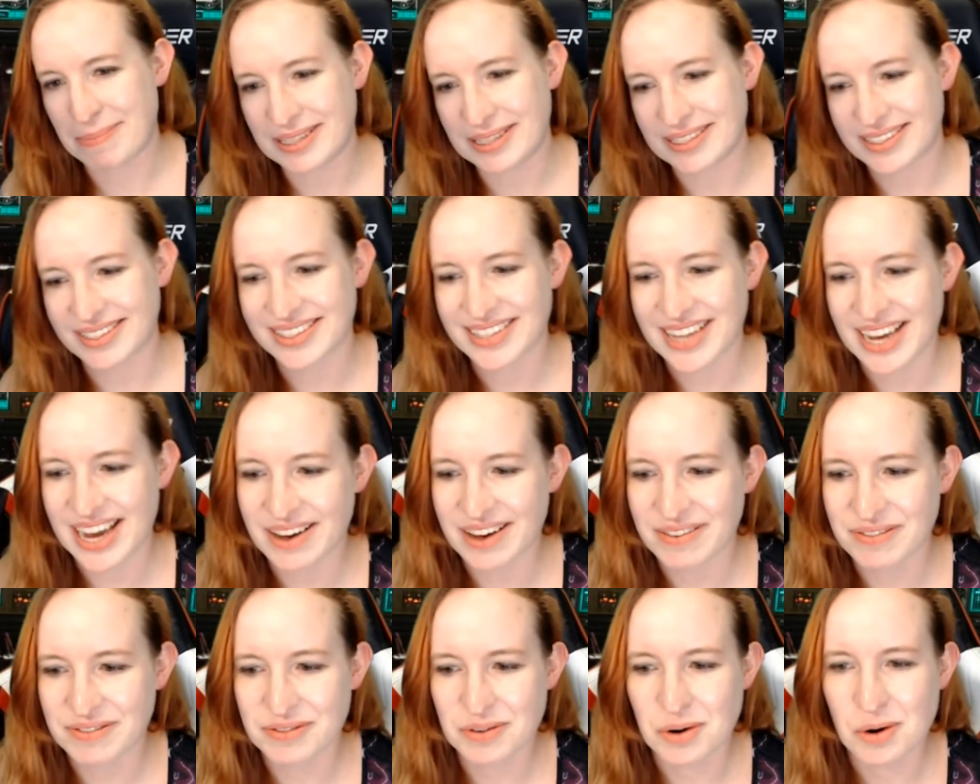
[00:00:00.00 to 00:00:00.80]
They have
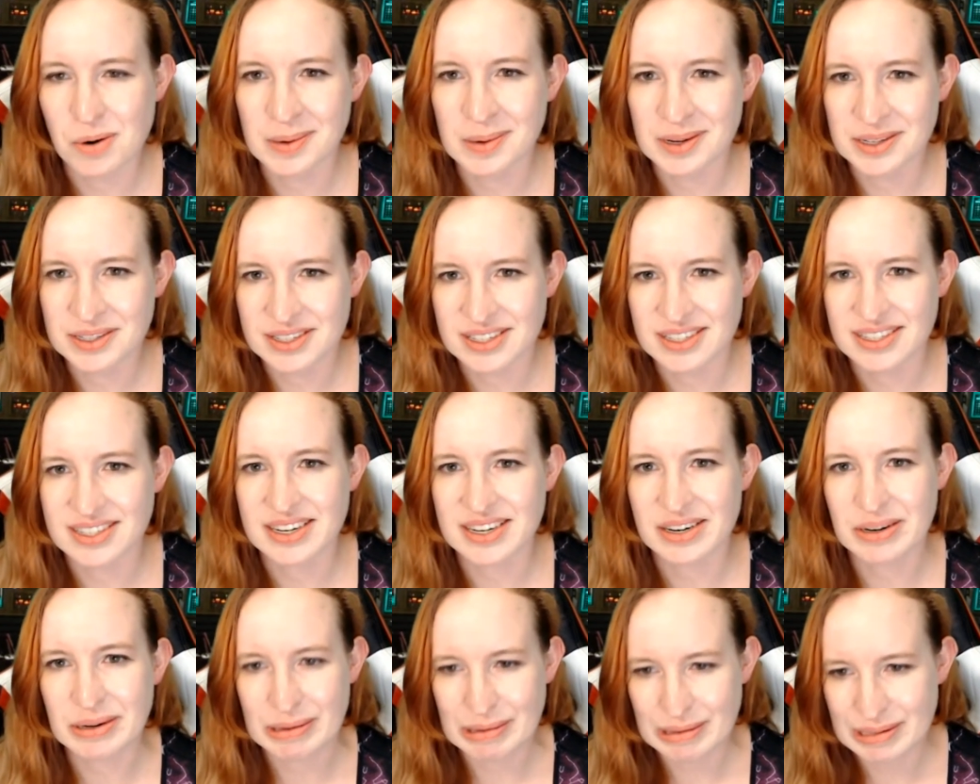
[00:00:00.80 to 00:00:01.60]
almost a 0
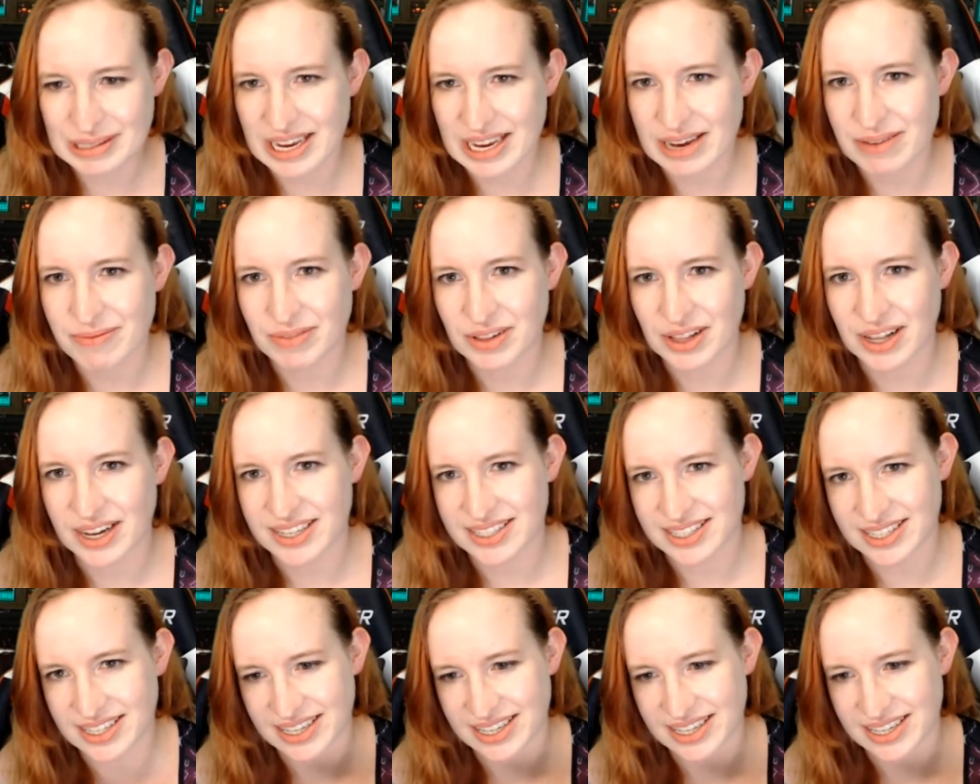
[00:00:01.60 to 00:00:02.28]
escape velocity.